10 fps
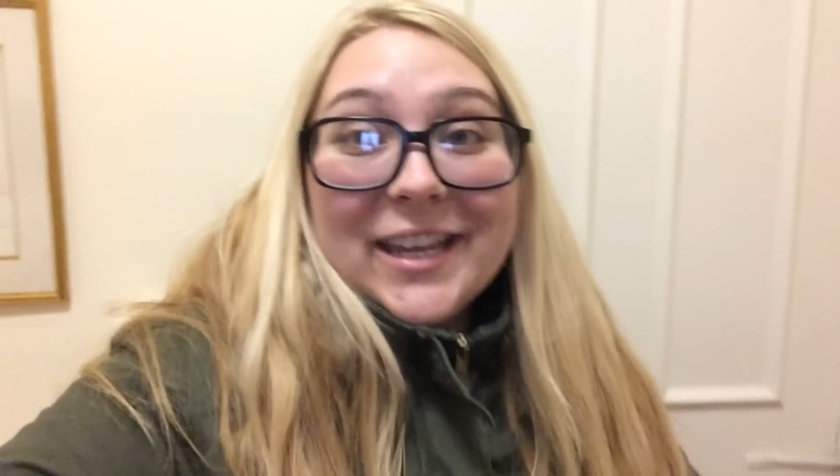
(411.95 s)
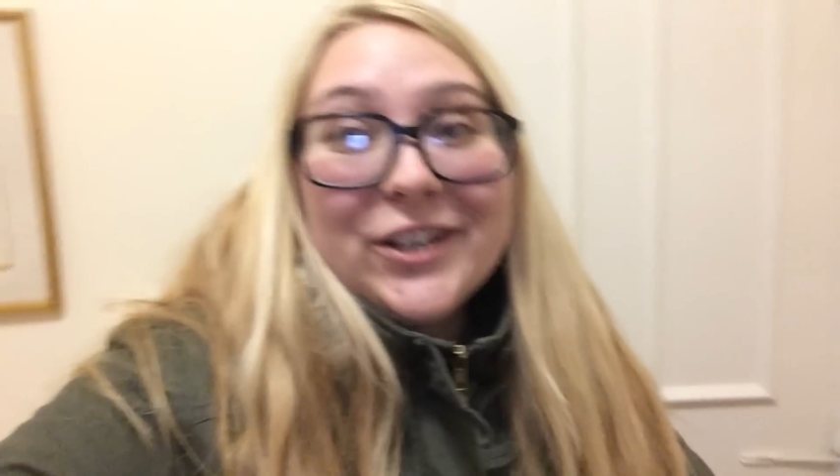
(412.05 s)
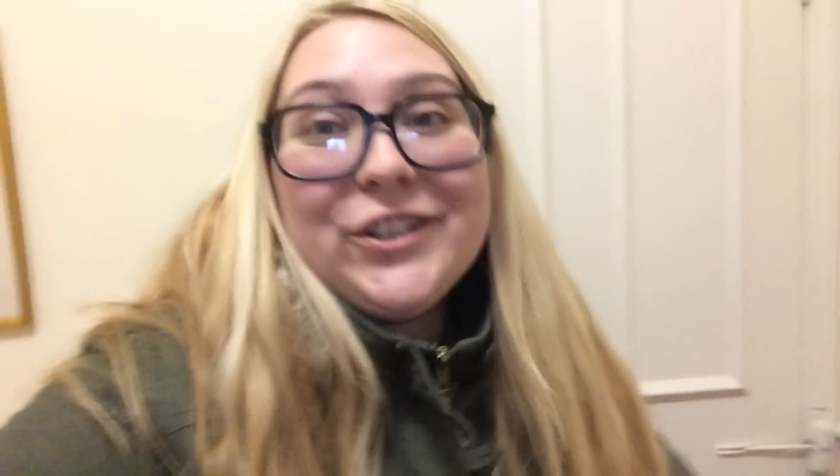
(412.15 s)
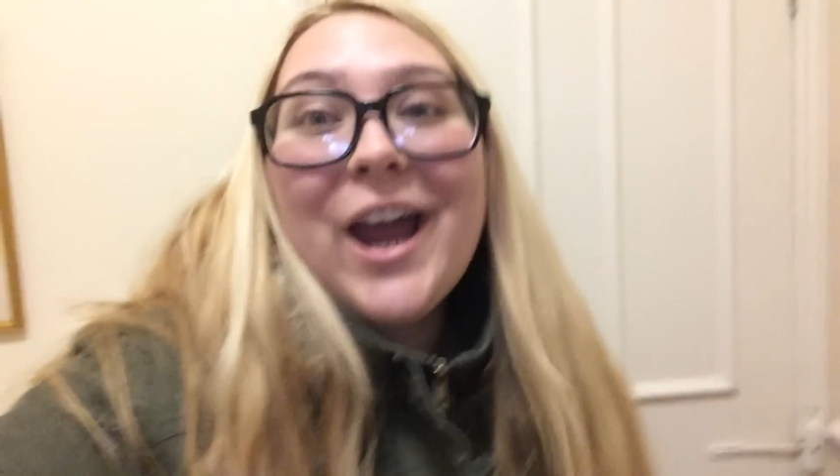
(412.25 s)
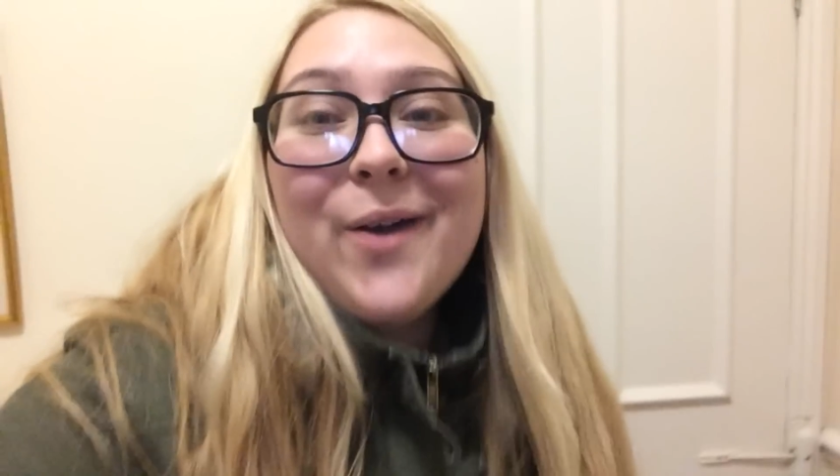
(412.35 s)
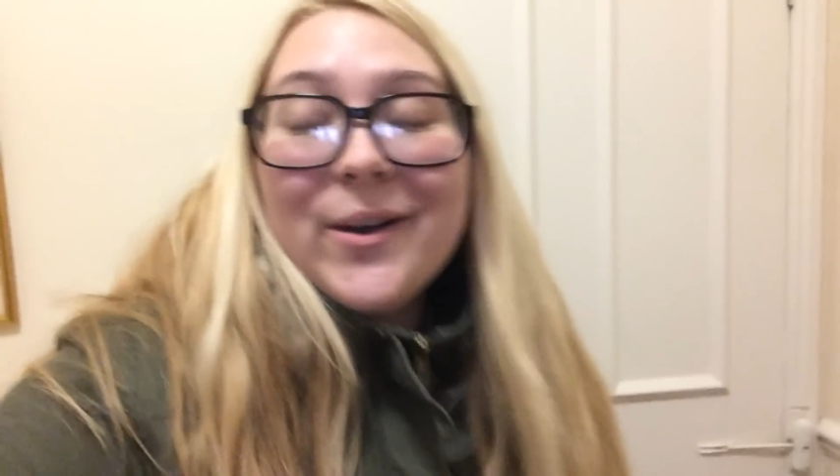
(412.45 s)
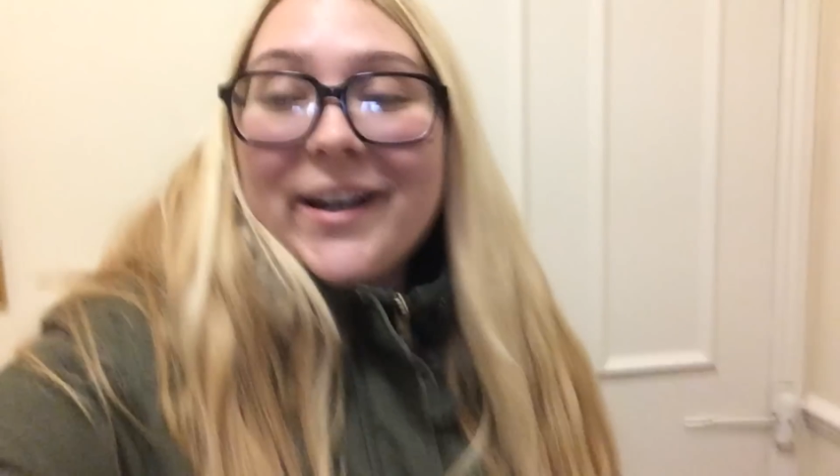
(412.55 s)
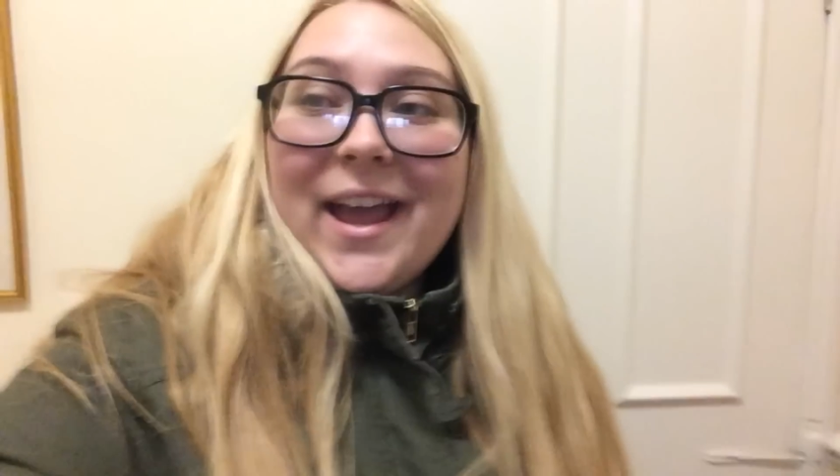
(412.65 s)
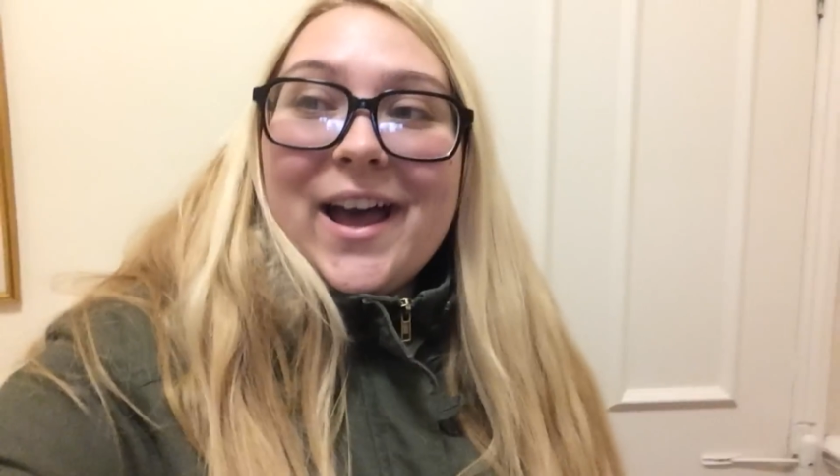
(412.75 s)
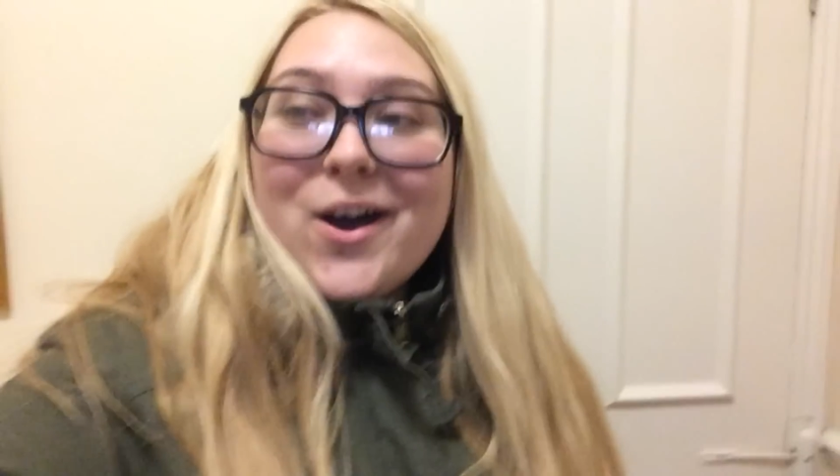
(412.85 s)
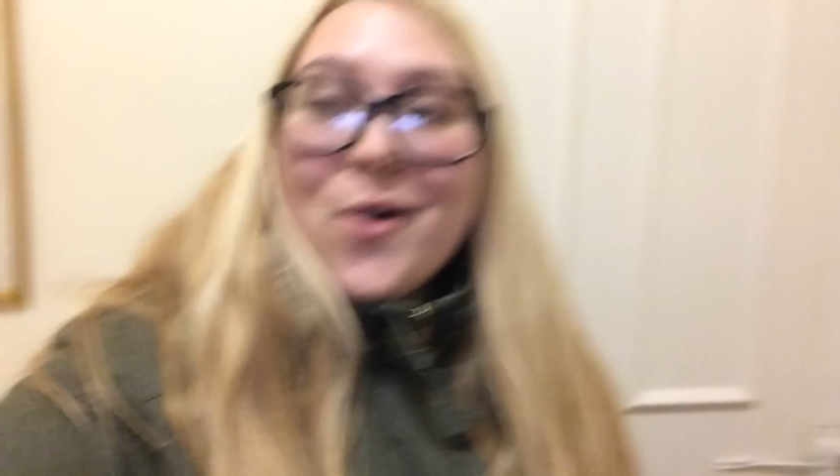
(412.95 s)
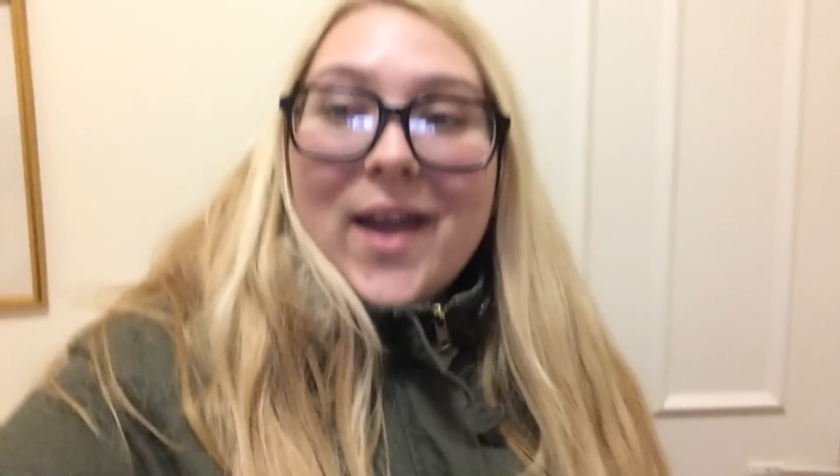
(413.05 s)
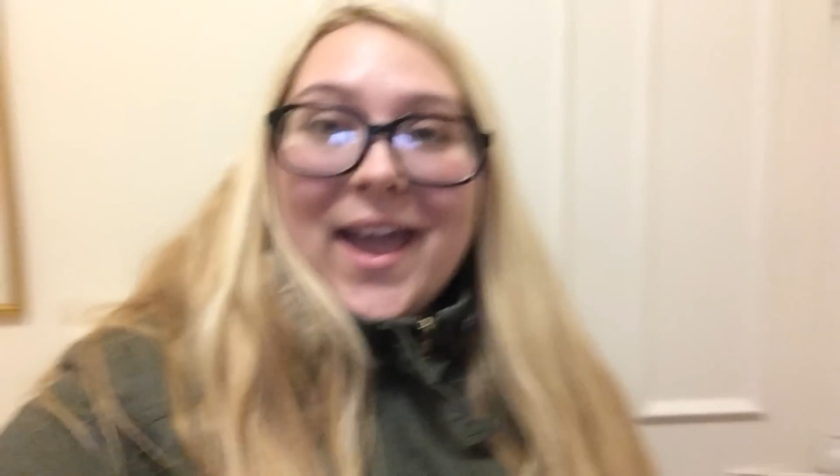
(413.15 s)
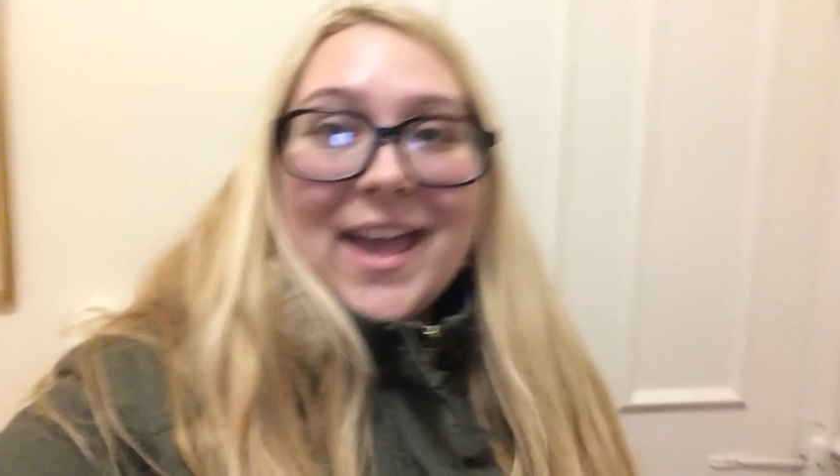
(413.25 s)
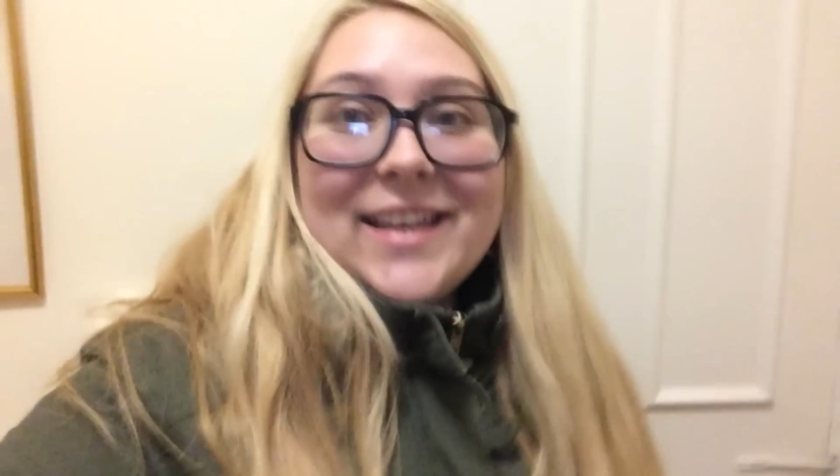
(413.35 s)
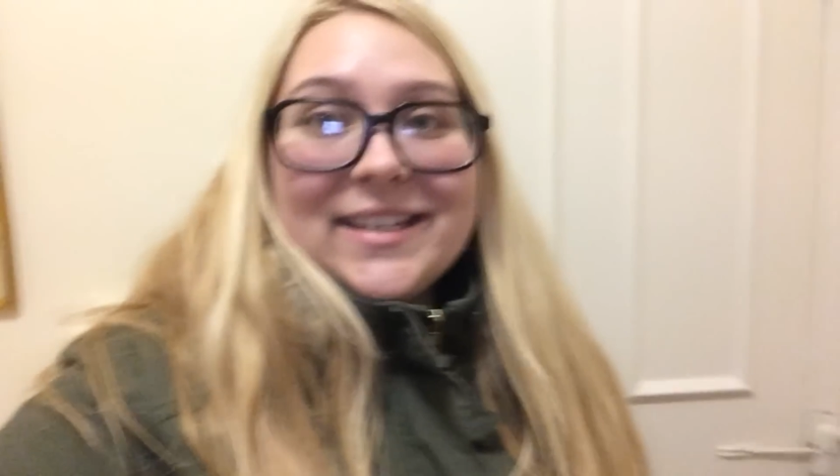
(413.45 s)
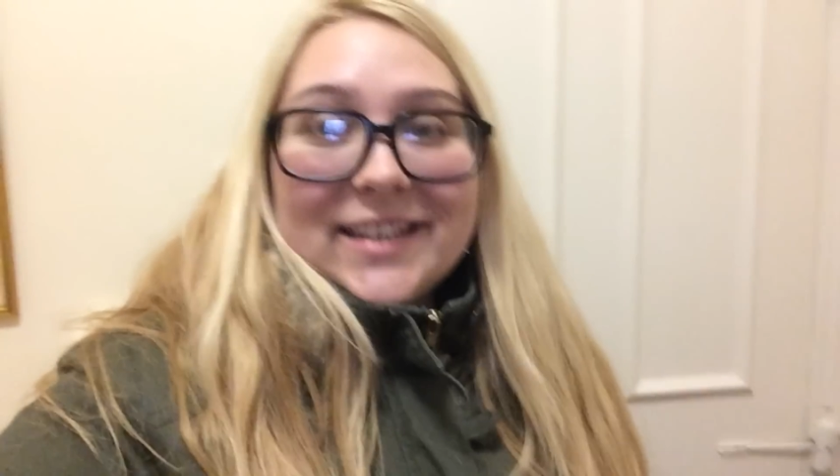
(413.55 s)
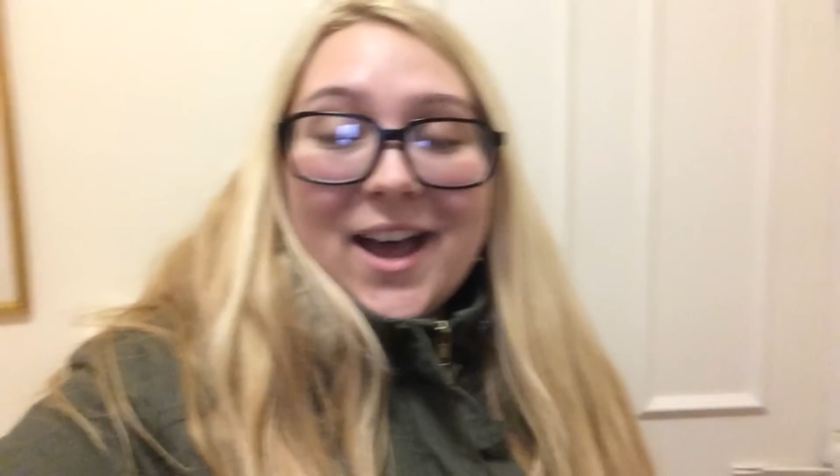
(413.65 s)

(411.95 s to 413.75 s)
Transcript: take a shower now and